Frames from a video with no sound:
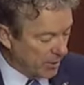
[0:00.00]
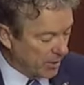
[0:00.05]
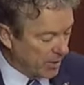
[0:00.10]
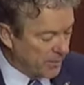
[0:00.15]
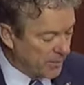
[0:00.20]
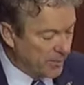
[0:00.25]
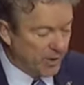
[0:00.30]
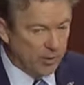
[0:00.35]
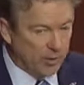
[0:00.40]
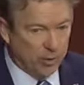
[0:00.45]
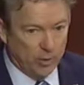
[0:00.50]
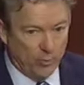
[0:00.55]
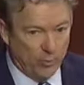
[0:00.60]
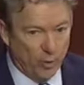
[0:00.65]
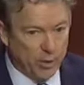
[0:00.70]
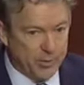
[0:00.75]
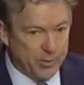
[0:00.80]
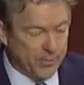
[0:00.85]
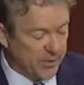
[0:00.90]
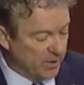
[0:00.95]
Let's be a little
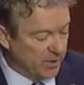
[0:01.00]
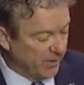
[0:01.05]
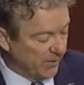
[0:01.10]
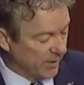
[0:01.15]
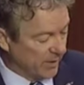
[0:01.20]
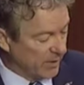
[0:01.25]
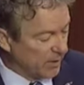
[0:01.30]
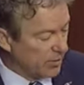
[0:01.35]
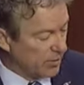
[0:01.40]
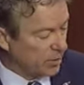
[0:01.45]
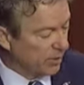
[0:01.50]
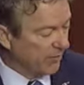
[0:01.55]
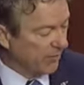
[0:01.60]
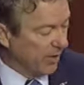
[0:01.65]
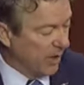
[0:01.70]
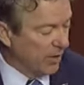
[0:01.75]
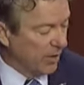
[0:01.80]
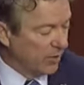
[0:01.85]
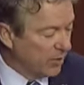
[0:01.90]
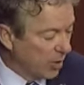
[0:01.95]
more specific since you
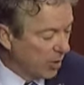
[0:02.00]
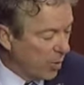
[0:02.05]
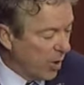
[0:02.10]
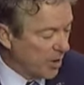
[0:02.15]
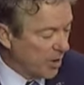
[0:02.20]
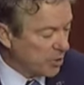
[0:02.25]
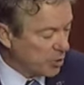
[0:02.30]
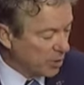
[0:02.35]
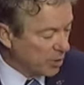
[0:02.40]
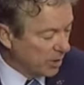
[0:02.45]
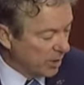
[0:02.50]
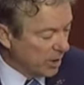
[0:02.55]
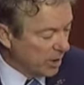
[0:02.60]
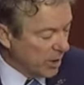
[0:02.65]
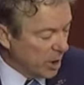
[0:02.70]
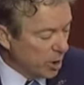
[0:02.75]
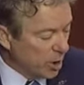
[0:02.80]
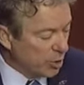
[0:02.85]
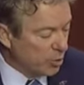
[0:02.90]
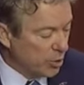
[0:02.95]
evaded the question.
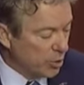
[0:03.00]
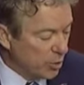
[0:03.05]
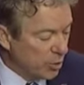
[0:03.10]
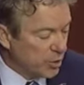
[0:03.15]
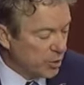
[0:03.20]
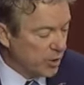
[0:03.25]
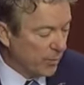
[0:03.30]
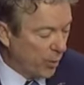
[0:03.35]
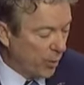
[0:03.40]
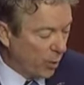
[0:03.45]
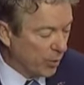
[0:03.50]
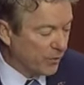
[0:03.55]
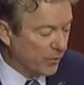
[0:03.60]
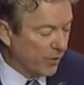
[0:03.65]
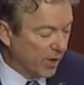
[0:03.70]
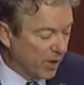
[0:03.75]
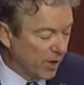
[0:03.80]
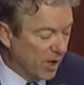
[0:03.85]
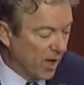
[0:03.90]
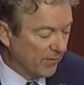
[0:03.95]
Do you support the
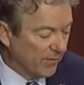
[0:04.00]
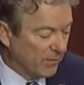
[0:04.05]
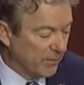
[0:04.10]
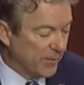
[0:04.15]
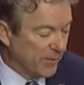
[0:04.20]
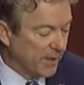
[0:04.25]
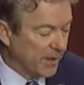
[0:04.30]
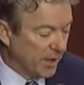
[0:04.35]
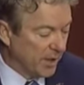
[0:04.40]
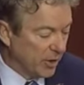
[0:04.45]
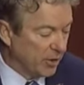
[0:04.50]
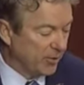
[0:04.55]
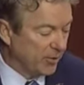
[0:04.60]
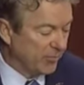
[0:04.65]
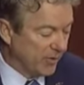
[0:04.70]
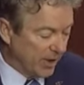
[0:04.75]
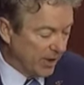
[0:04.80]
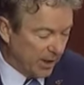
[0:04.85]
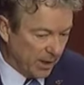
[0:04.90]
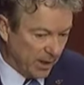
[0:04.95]
government
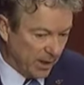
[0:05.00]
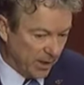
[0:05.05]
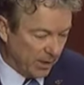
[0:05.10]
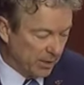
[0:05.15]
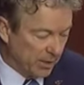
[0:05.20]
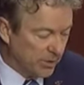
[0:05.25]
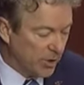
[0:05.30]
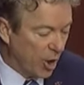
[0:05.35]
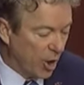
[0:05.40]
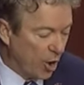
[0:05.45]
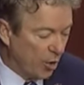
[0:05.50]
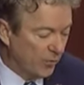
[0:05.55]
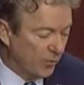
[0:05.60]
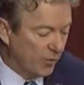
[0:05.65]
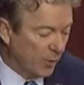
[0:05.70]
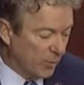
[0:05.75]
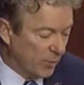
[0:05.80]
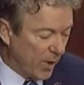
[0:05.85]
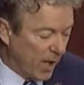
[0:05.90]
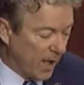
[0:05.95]
intervening to
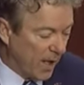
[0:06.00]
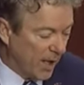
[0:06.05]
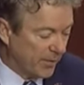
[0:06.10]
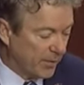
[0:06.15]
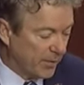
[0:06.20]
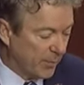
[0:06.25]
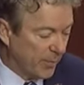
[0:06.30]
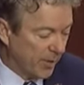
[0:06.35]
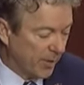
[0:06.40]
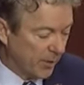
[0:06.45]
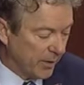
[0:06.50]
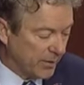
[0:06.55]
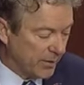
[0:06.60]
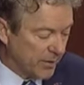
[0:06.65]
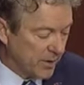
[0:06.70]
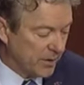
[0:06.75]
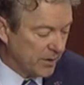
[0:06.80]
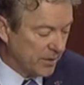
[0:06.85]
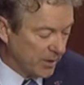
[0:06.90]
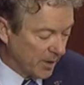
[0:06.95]
override the parent's
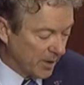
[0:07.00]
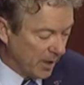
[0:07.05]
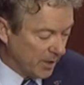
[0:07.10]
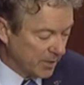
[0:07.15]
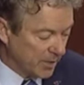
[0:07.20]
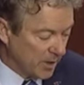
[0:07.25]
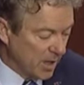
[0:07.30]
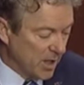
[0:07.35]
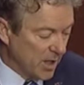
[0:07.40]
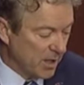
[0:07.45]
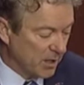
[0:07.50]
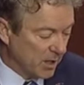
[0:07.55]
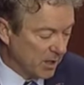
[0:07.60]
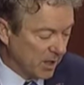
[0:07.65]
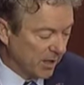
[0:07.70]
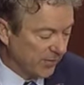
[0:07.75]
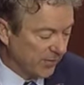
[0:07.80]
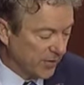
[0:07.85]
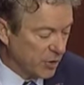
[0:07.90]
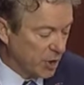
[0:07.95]
consent to
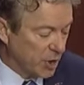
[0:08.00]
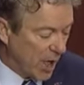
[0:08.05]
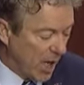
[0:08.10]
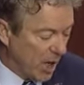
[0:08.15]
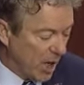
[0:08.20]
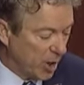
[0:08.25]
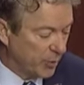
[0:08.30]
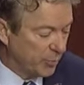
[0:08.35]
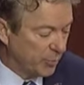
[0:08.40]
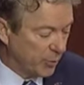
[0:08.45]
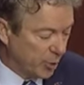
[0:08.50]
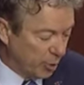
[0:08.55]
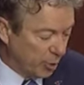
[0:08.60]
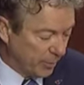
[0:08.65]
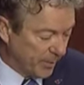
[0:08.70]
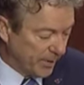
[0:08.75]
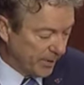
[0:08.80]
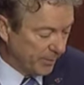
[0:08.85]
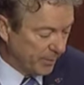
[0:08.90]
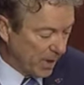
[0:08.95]
give a child
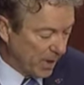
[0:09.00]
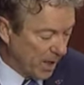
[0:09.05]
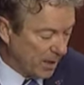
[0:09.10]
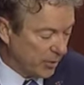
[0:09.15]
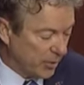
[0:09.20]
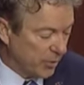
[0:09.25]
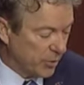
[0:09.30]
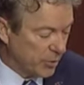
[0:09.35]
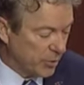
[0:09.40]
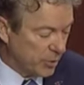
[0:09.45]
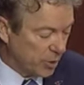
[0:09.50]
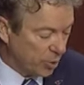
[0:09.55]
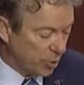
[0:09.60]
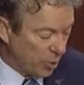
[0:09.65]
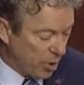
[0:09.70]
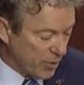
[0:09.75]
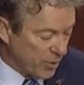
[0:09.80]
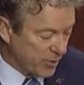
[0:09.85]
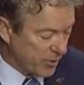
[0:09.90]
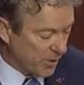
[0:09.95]
puberty blockers,
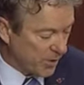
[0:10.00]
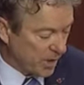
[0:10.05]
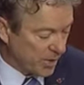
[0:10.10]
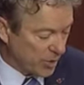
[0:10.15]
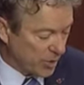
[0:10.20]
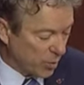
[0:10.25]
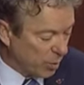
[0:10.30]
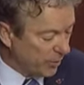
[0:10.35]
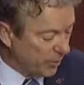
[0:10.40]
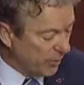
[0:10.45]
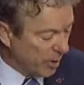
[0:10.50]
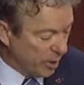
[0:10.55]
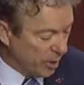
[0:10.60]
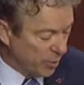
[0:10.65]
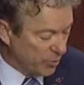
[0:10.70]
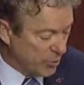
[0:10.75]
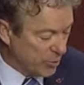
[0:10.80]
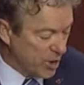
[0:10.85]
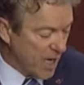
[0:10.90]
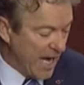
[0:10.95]
cross-sex
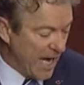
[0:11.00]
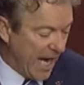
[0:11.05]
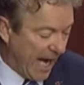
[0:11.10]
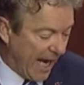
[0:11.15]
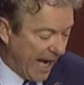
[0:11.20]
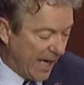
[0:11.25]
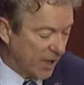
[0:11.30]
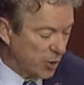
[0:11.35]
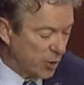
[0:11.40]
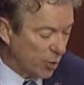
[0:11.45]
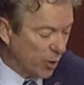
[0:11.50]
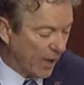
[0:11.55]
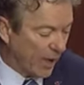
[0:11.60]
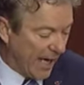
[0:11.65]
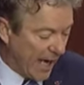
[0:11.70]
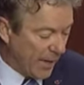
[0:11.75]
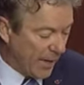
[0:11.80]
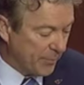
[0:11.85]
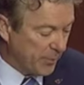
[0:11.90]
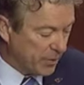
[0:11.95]
hormones, and/or
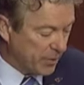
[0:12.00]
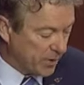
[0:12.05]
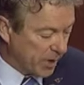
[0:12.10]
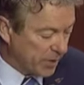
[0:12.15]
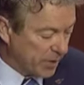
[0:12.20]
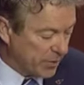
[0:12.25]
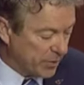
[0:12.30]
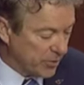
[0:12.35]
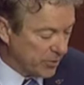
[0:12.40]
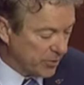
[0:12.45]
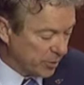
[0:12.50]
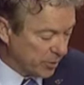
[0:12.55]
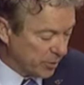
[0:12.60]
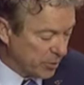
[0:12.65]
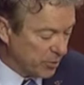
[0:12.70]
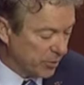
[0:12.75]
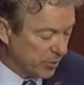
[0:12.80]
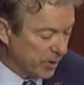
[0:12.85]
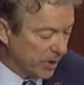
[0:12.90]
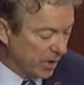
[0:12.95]
amputation
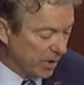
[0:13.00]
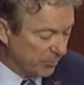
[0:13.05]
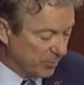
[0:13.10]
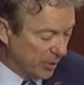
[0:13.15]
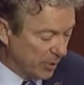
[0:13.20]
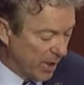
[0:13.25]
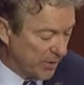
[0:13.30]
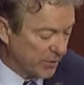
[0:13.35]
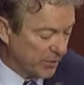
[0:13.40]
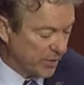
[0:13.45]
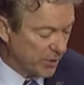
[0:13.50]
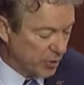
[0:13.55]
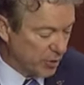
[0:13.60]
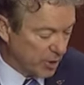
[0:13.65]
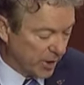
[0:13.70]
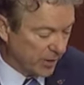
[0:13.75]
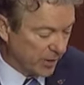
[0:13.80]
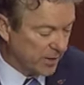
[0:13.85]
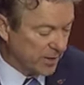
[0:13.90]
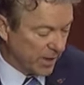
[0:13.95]
surgery of breasts and
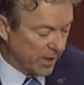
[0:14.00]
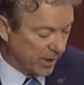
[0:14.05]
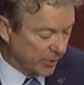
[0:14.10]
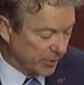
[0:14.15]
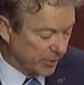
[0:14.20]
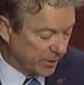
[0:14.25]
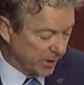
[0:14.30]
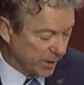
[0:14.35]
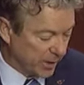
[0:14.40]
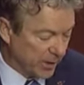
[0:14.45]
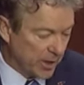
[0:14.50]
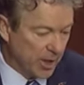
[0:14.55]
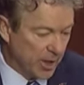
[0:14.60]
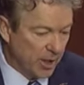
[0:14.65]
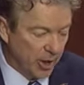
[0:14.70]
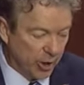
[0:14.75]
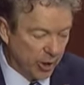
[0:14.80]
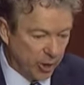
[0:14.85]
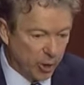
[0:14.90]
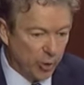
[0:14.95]
genitalia?
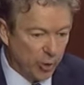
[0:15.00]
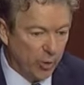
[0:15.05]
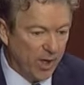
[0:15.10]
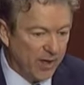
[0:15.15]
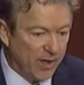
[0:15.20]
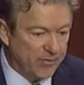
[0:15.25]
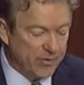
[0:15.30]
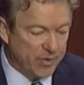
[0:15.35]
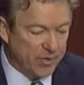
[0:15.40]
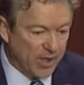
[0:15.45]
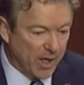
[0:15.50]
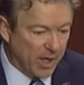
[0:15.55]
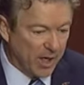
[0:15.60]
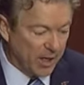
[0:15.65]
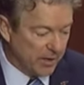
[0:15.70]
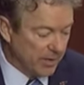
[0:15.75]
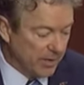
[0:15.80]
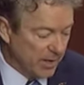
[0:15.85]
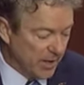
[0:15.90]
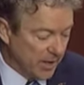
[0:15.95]
You have
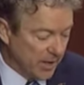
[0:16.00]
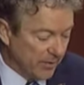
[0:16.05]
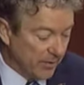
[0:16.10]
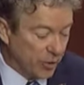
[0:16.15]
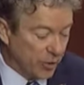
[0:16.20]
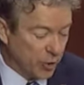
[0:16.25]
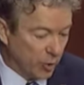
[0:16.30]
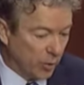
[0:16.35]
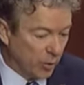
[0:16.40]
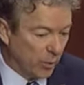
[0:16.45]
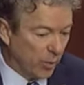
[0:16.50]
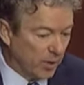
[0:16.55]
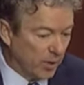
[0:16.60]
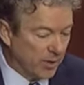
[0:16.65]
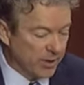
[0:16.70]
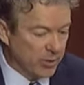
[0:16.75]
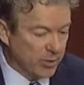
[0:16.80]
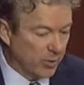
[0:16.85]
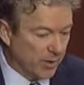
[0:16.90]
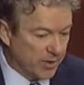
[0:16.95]
said that you're
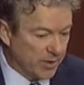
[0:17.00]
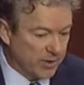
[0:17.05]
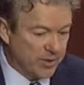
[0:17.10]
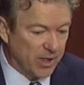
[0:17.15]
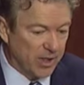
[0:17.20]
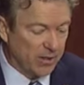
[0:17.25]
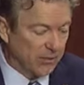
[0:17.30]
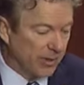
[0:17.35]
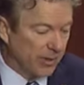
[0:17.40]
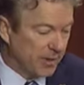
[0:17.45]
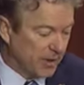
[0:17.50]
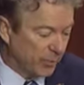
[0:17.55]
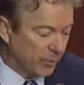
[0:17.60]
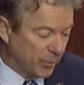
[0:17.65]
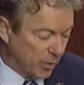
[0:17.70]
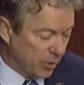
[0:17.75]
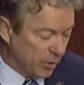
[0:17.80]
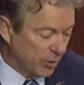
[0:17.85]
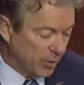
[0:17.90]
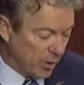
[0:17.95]
willing to accelerate the
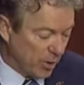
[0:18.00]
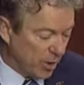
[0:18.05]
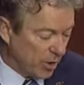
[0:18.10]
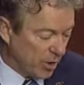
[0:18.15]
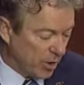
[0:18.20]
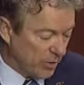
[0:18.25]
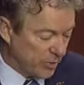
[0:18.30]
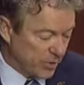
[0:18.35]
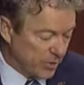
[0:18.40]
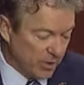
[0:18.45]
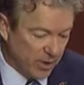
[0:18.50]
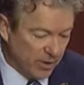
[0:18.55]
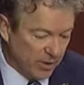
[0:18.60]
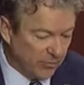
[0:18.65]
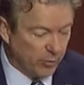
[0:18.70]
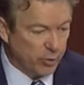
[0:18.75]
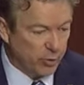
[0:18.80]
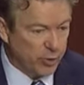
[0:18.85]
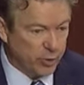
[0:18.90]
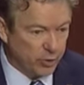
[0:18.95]
protocols
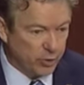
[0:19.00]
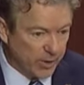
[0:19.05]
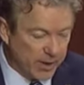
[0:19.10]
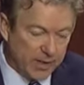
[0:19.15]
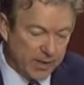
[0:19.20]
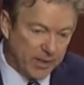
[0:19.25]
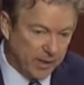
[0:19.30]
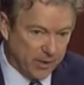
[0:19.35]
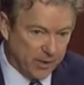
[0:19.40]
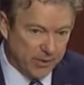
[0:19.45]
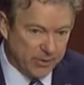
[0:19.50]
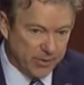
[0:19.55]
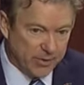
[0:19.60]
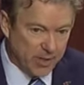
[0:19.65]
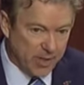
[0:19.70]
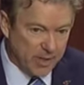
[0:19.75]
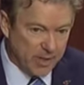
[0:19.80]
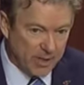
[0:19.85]
for street kids.